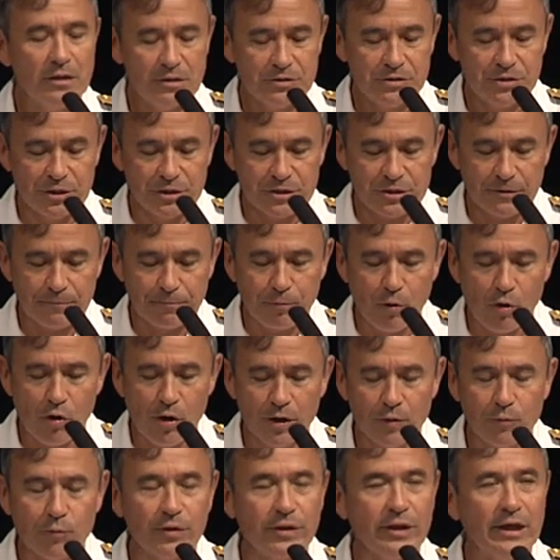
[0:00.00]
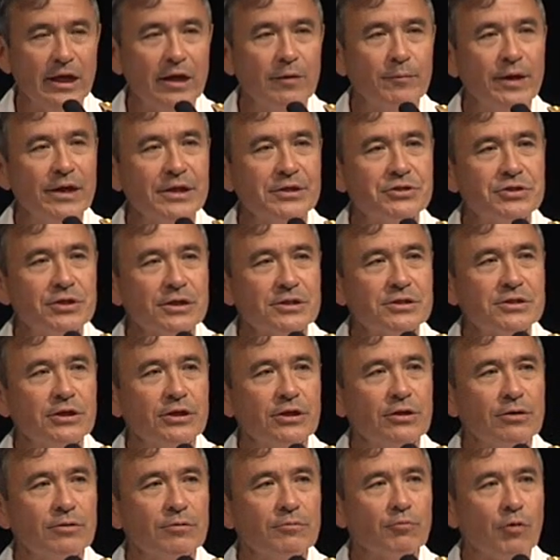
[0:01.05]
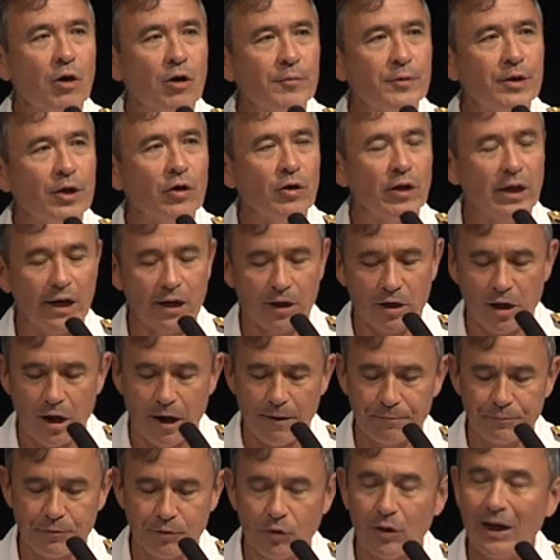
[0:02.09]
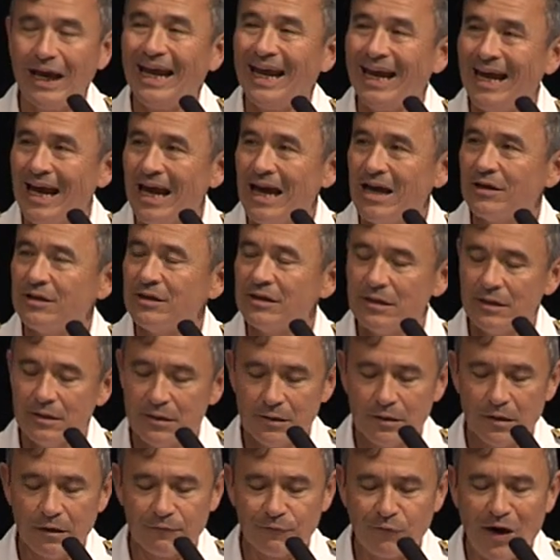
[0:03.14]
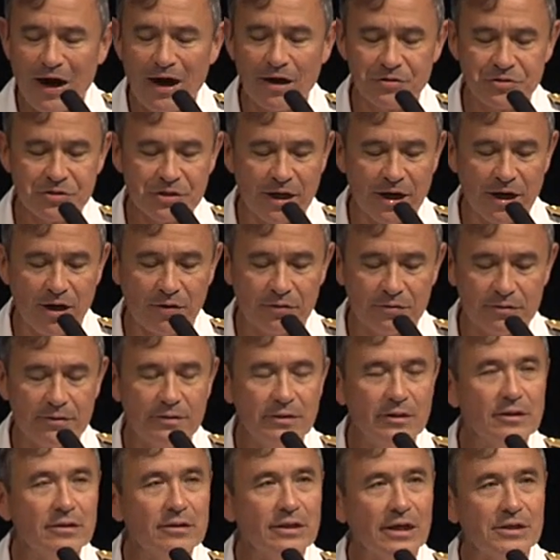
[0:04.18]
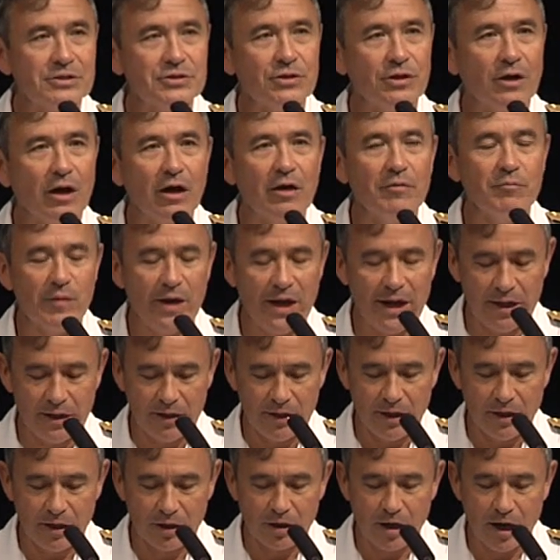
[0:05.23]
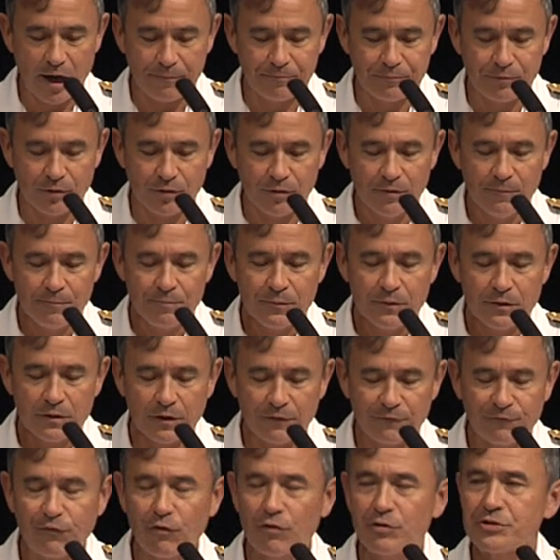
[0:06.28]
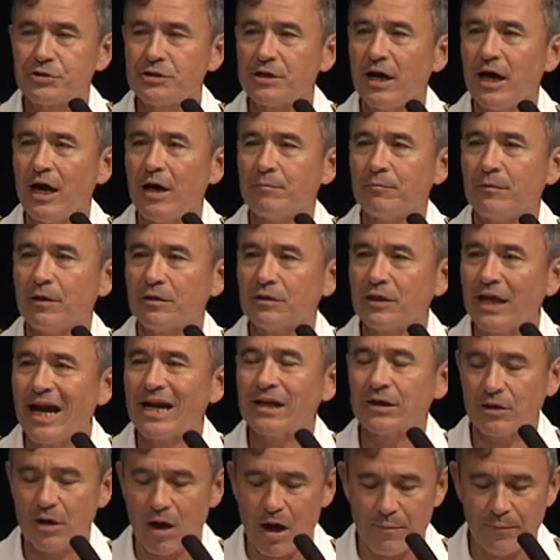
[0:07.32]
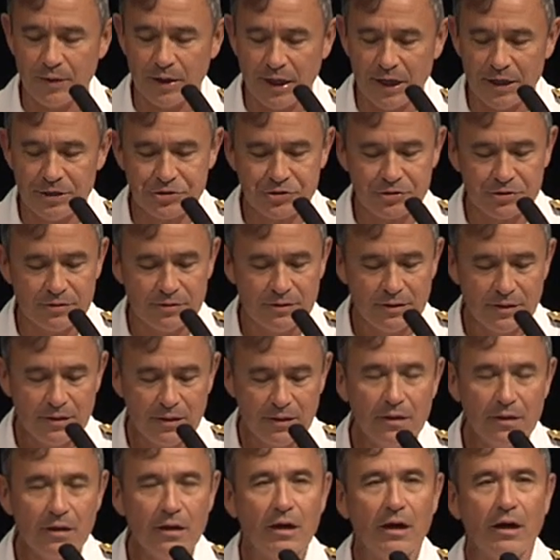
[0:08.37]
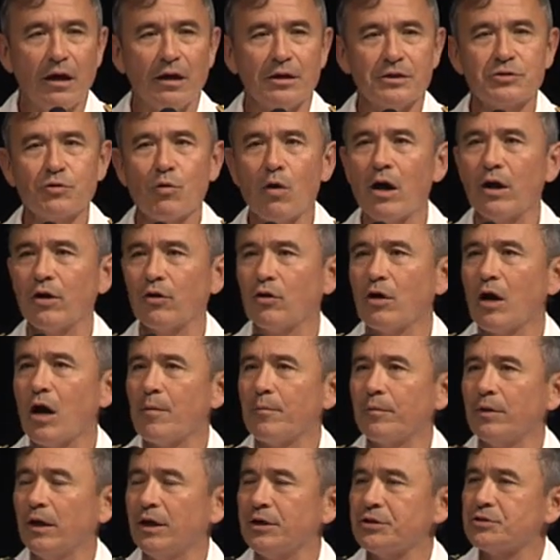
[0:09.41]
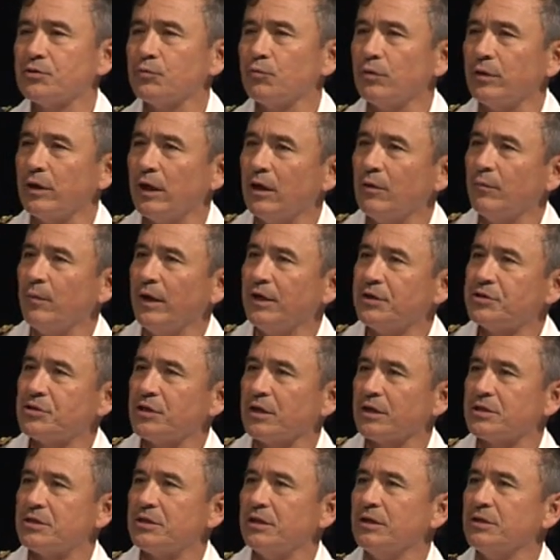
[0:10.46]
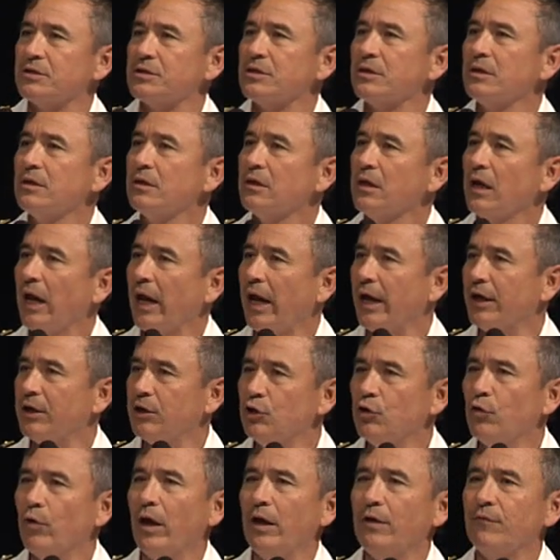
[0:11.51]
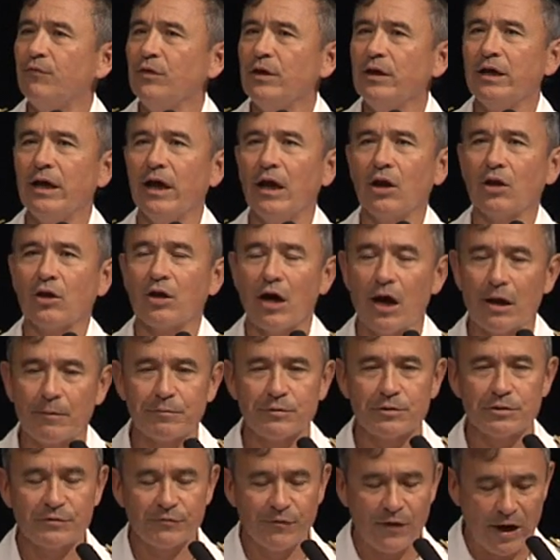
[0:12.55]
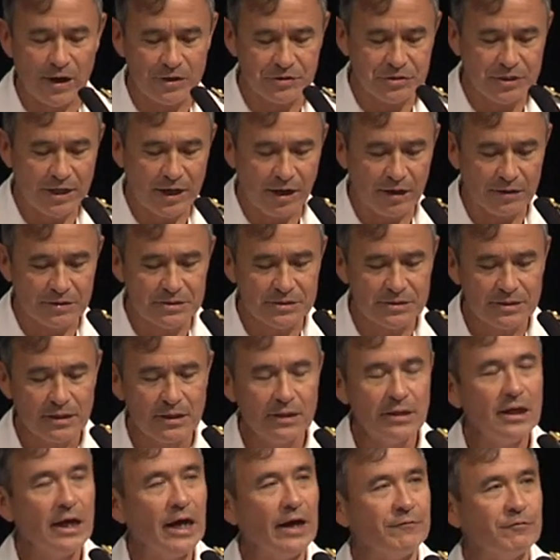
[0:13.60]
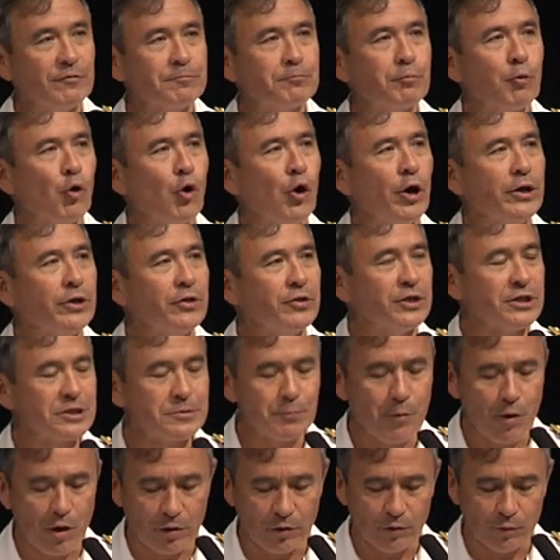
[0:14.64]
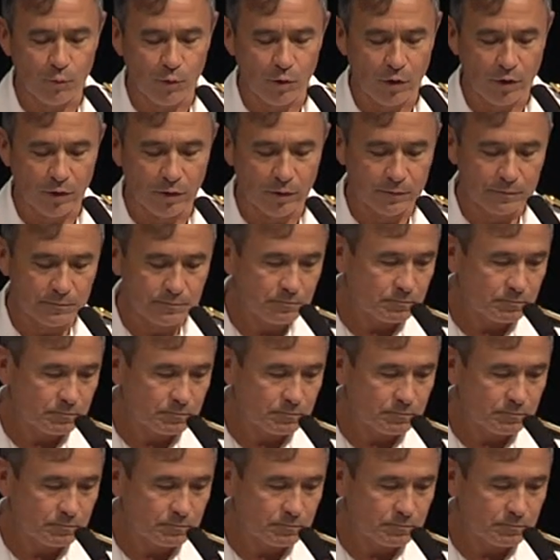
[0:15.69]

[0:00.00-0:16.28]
She's deploying with the MH-60 Romeo helicopter and a Fire Scout. That's an unmanned helicopter. The first time that that combination, uh, squadron combination with MH-60s and UAV helicopters, Fire Scouts, have deployed to this part of the world.